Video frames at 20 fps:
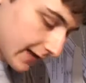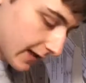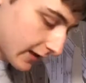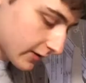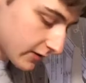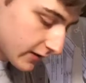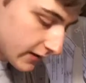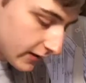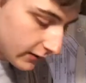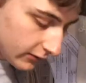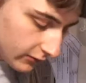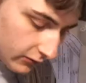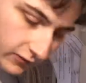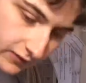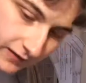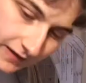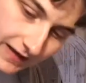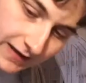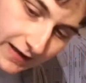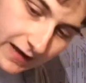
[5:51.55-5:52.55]
Actually, it
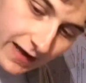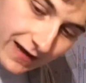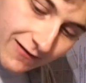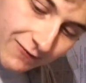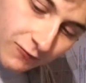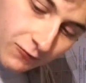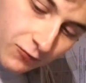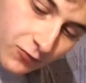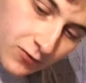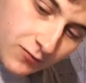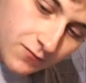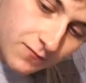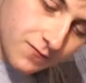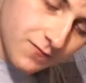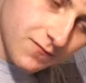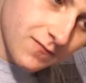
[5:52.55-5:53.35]
looks like it would